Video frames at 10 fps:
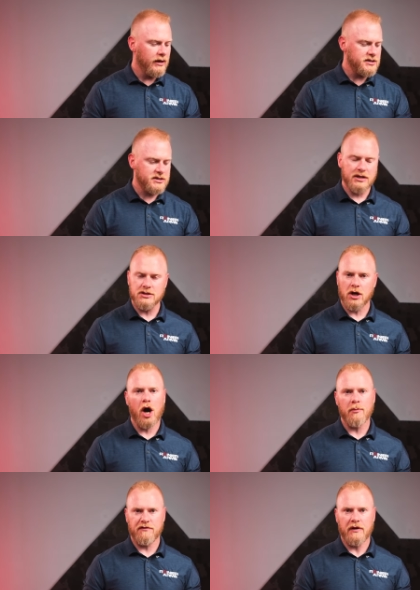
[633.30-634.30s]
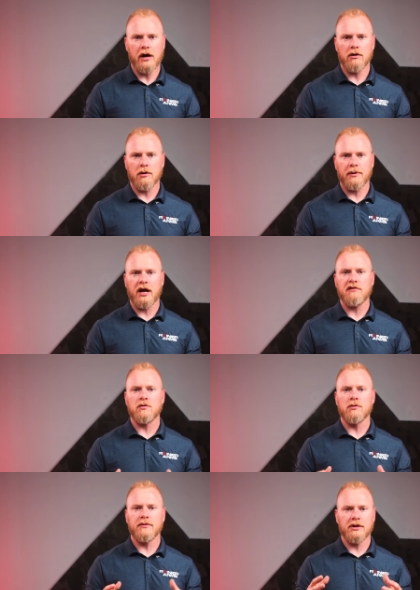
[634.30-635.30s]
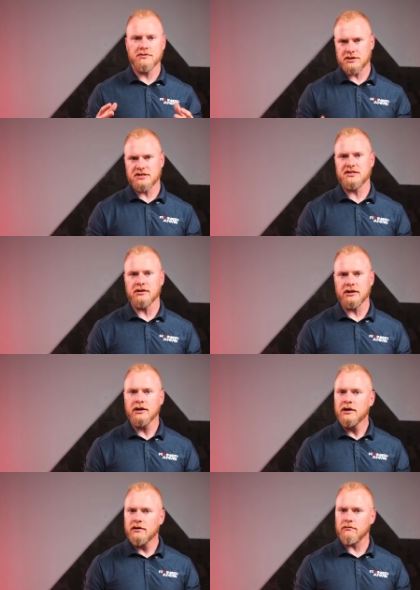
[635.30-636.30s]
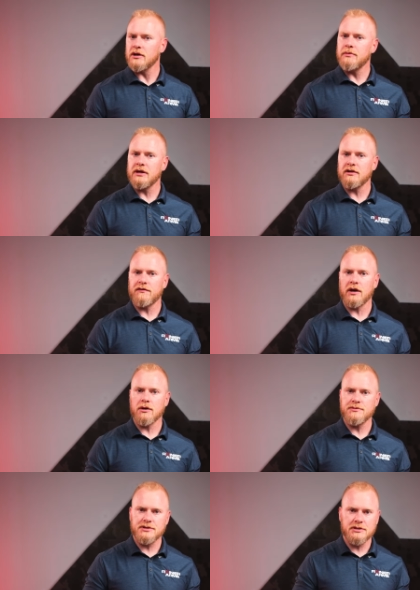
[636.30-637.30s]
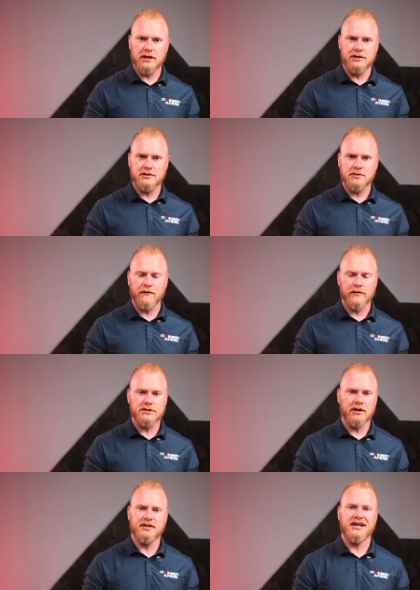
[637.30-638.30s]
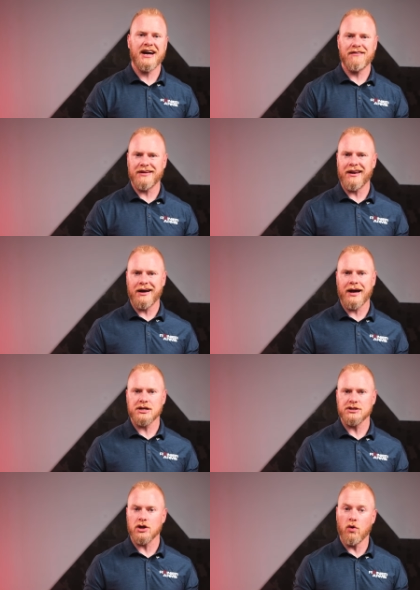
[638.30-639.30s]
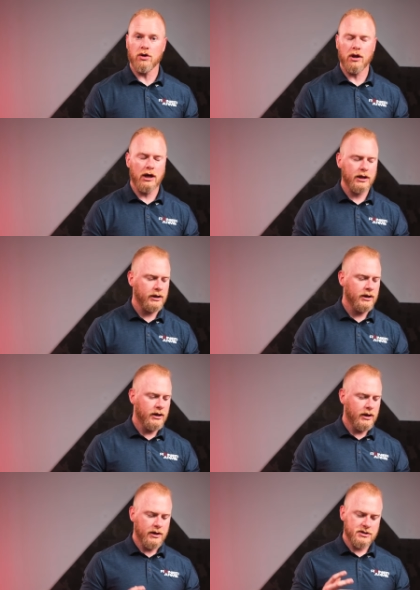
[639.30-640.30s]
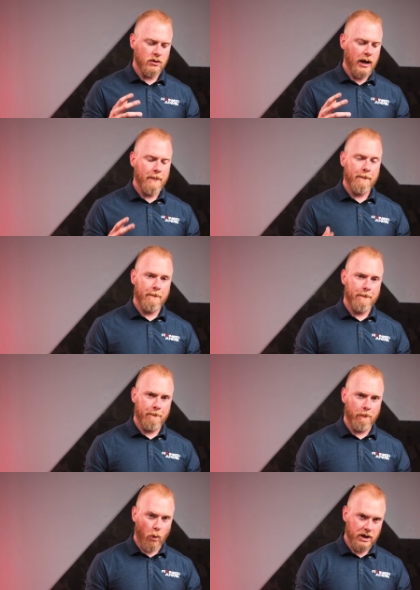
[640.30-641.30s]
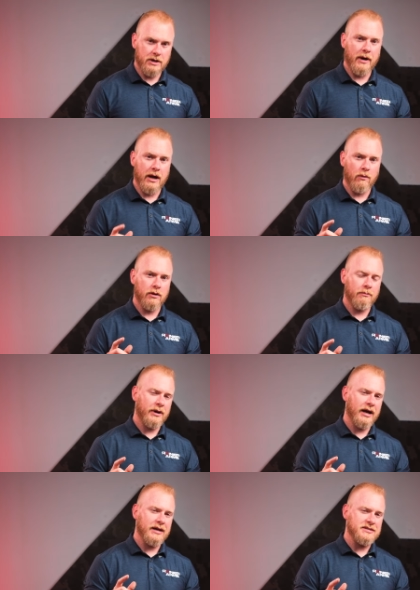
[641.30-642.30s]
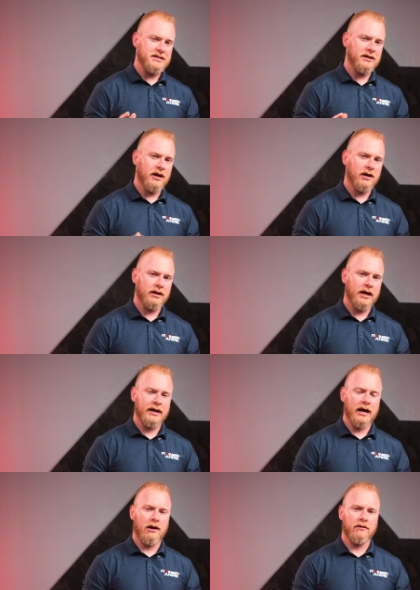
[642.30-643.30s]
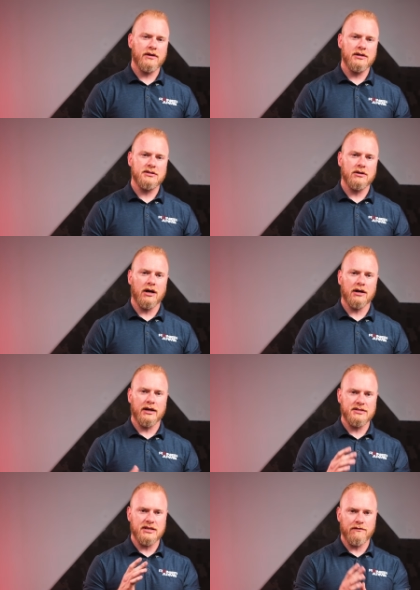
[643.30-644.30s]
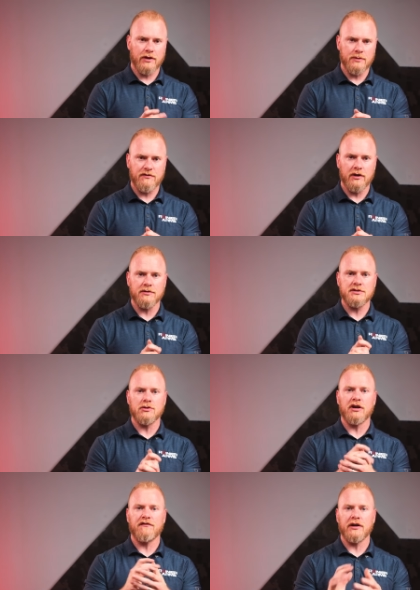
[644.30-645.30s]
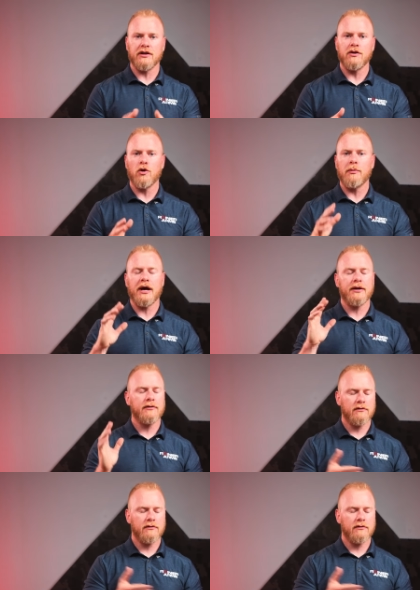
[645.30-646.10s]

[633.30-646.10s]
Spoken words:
Such a common firearm platform that it was just silly for me to be in the firearms industry for as long as I have and not actually own a Glock. So I wanted to buy one, but I did not like how these Glock 19 frames felt. So when I found the Nomad,